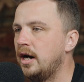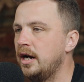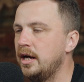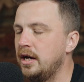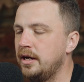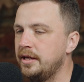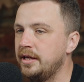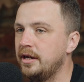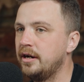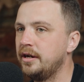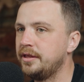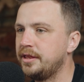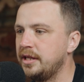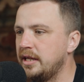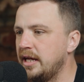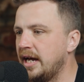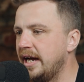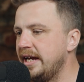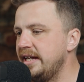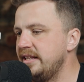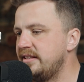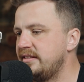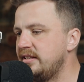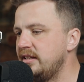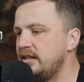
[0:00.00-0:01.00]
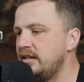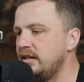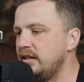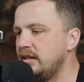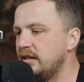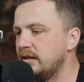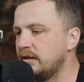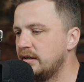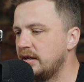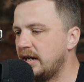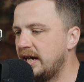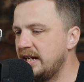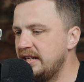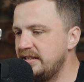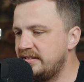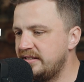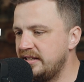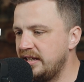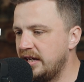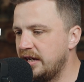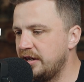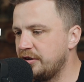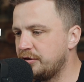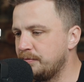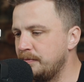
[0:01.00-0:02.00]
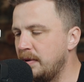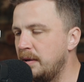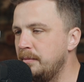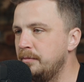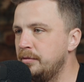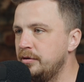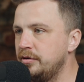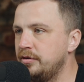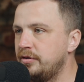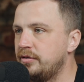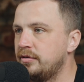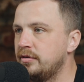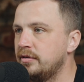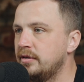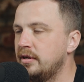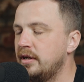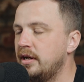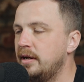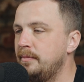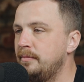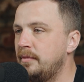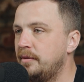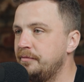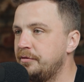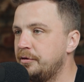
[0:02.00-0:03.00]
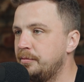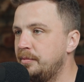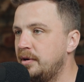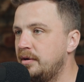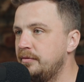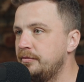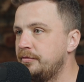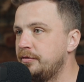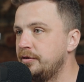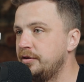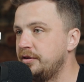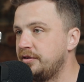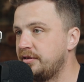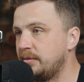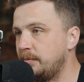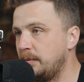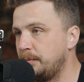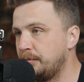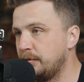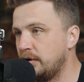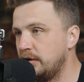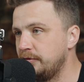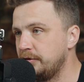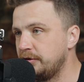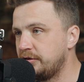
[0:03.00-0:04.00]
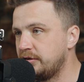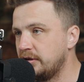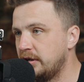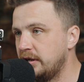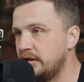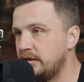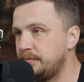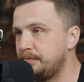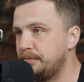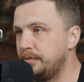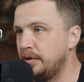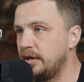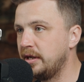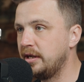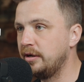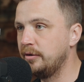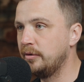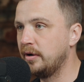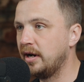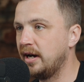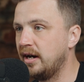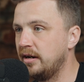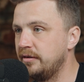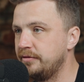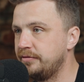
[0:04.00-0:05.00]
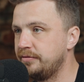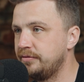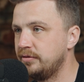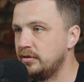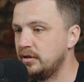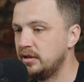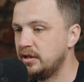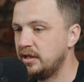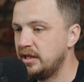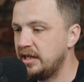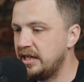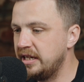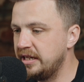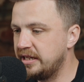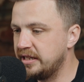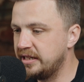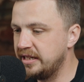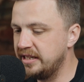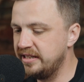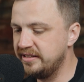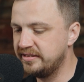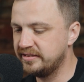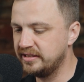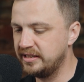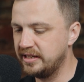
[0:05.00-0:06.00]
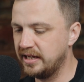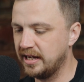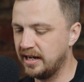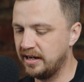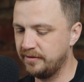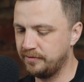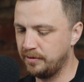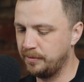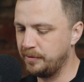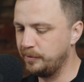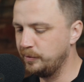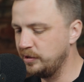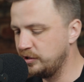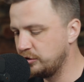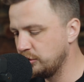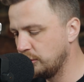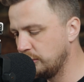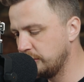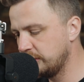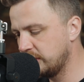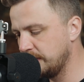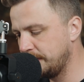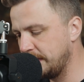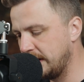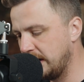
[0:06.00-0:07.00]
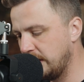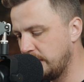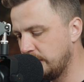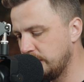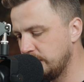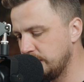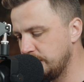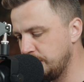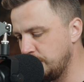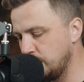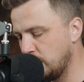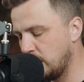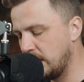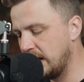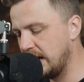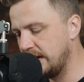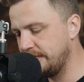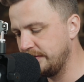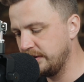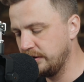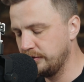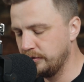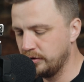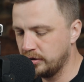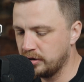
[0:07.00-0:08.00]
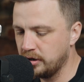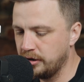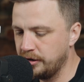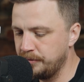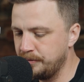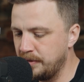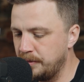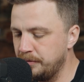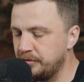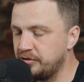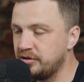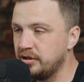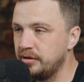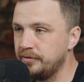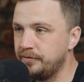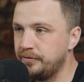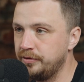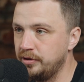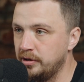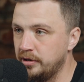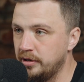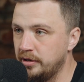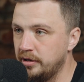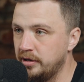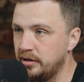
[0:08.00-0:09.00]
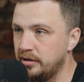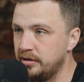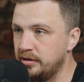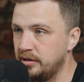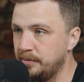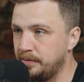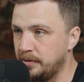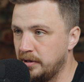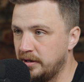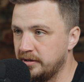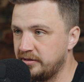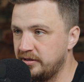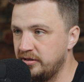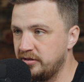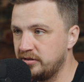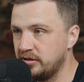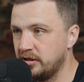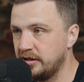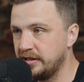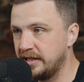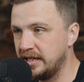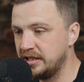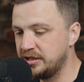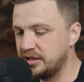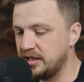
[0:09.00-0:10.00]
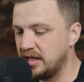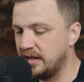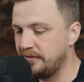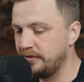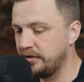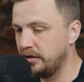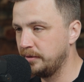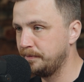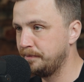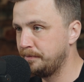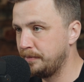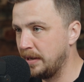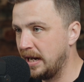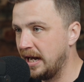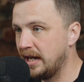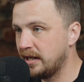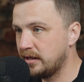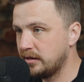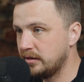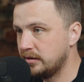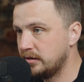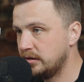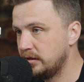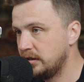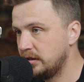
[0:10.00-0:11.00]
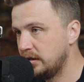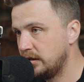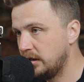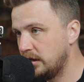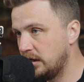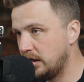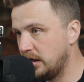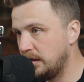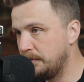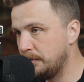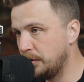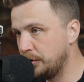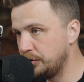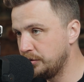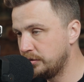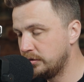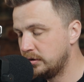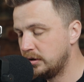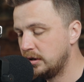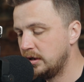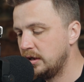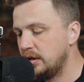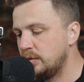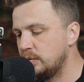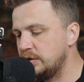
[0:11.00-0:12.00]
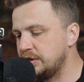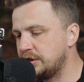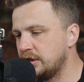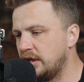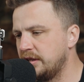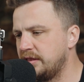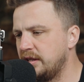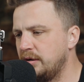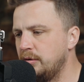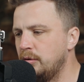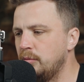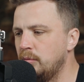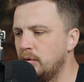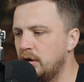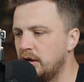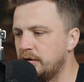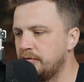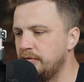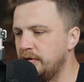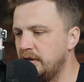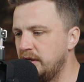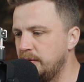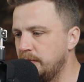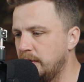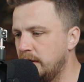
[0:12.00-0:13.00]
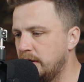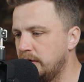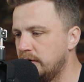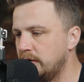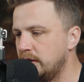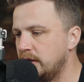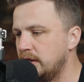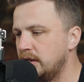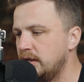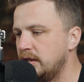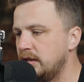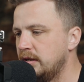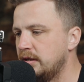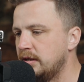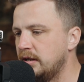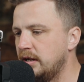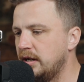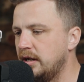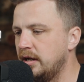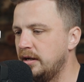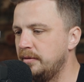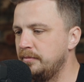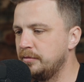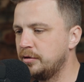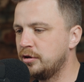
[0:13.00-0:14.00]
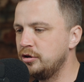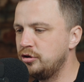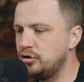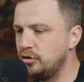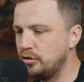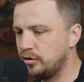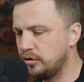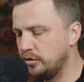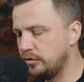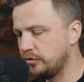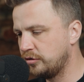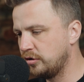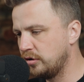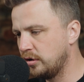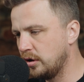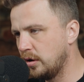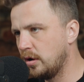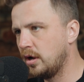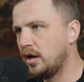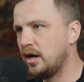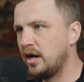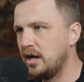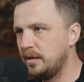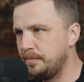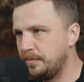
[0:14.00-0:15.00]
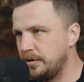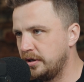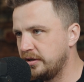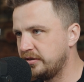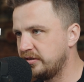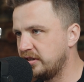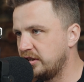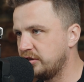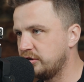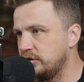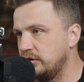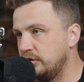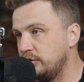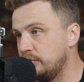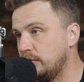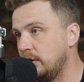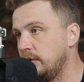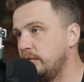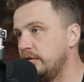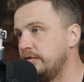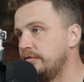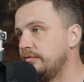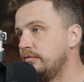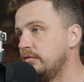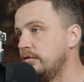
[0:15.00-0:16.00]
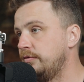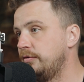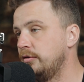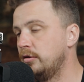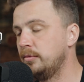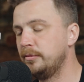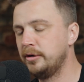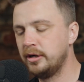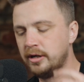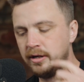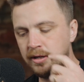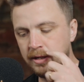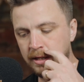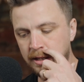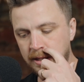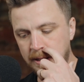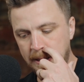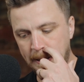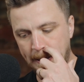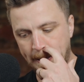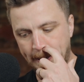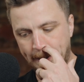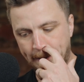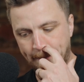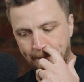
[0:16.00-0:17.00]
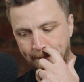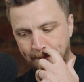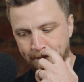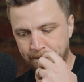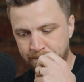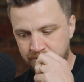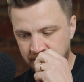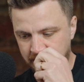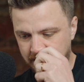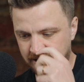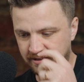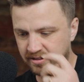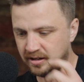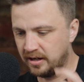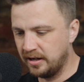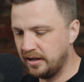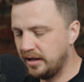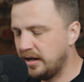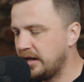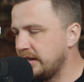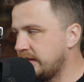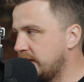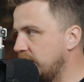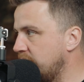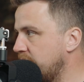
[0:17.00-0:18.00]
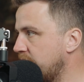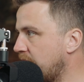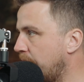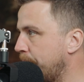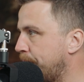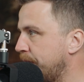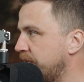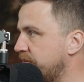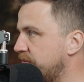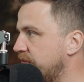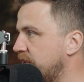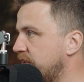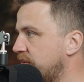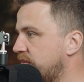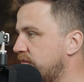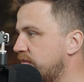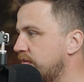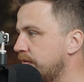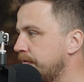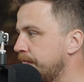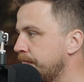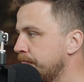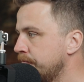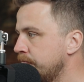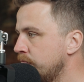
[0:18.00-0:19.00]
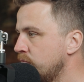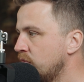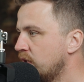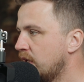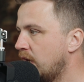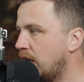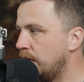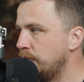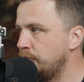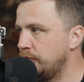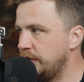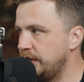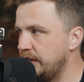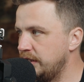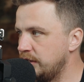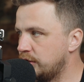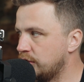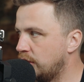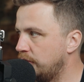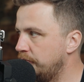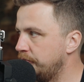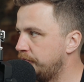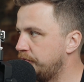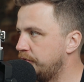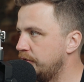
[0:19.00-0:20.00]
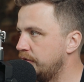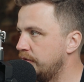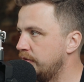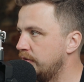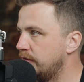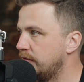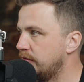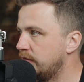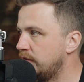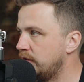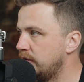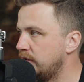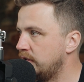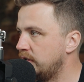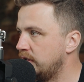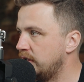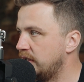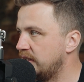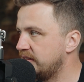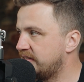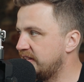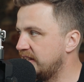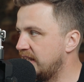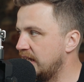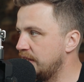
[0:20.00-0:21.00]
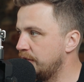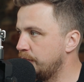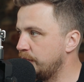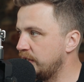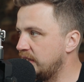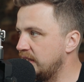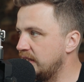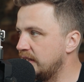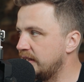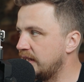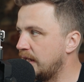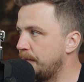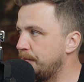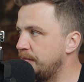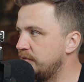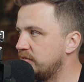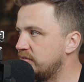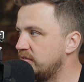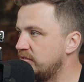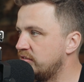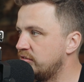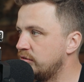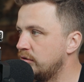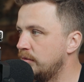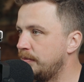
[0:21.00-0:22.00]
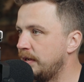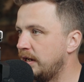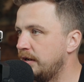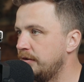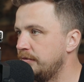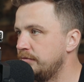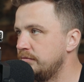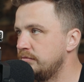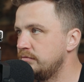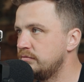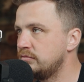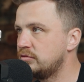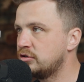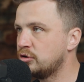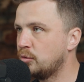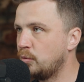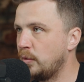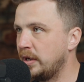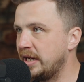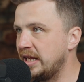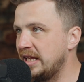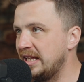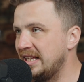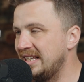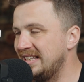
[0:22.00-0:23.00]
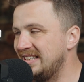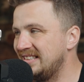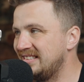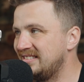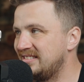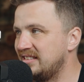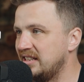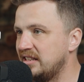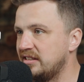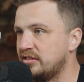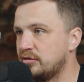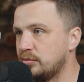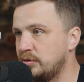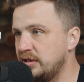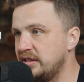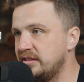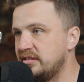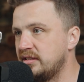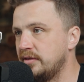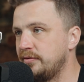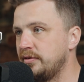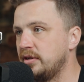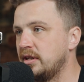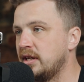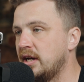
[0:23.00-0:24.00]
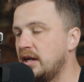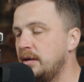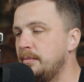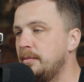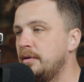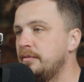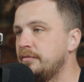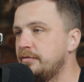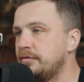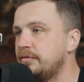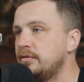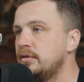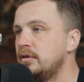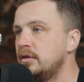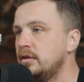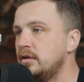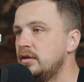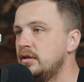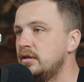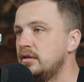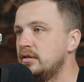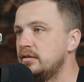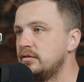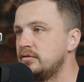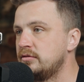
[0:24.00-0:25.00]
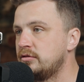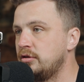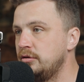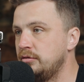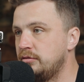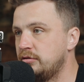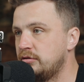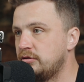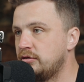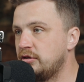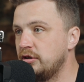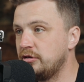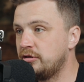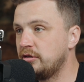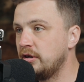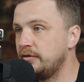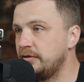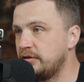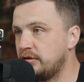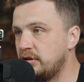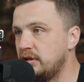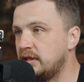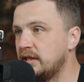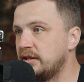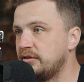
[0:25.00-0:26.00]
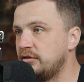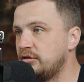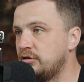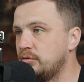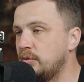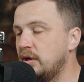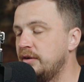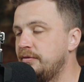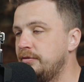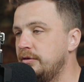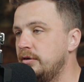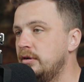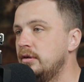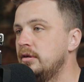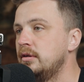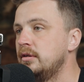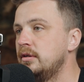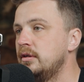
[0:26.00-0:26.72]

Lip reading: I think 80-ish members month to month on the semi-private side, but he could easily have, I mean, we talked about not having a recurring membership for the Pilates side and actually having a pack model, which I think will work really well. Because you can also go higher per session as well with Reformer. But I think that business, I'm really confident together we can get that business to about 26, 27K a month, to just over 2,000 square foot.